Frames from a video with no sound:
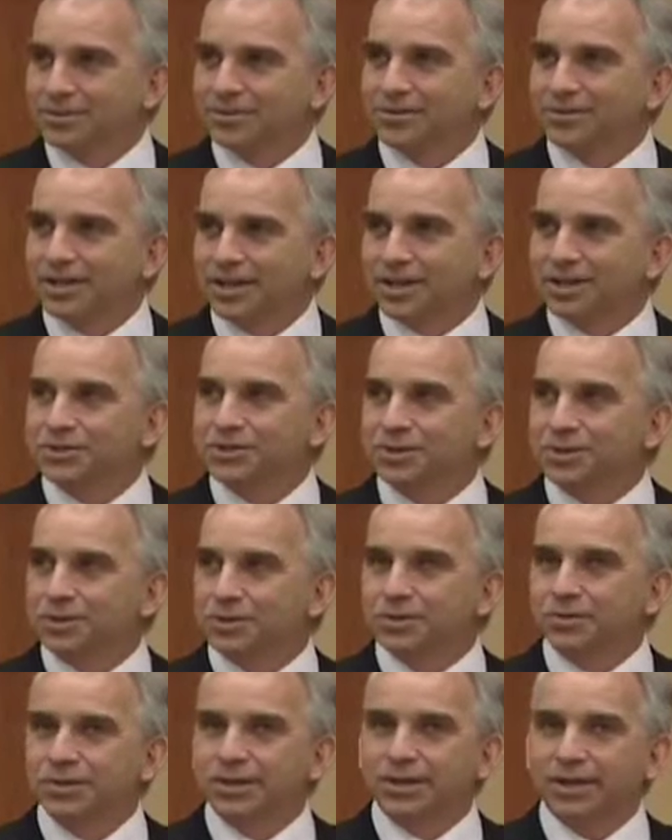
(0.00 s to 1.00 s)
the
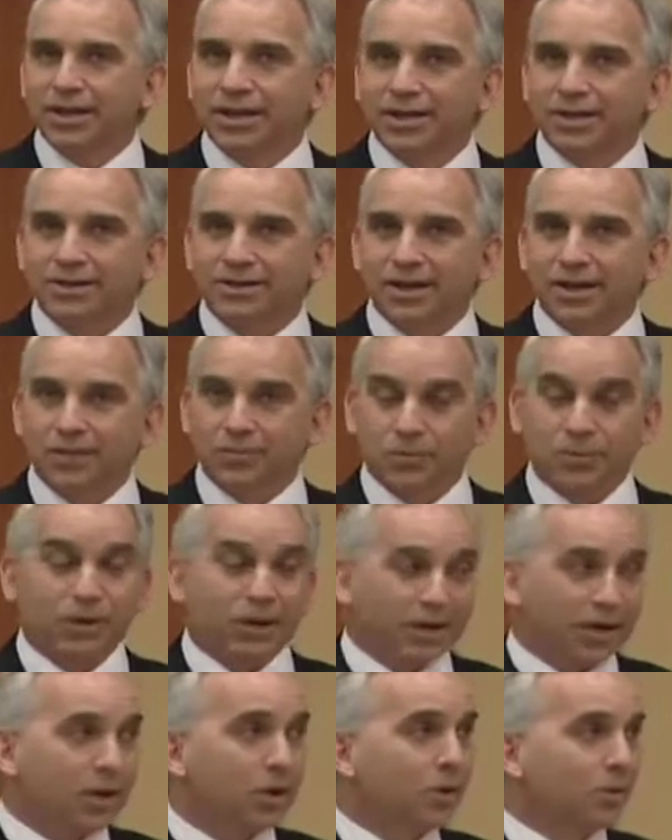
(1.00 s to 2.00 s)
issue, and
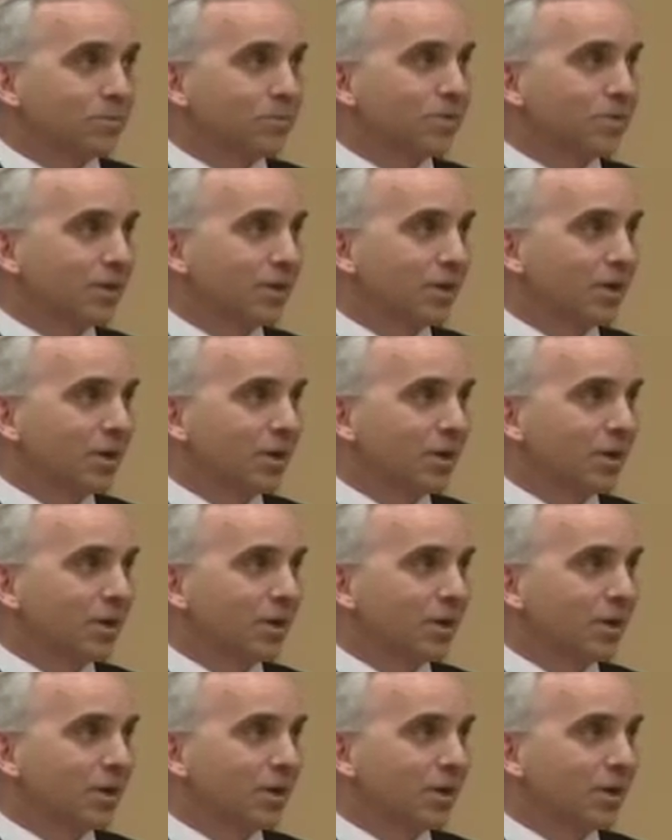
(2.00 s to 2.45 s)
really helped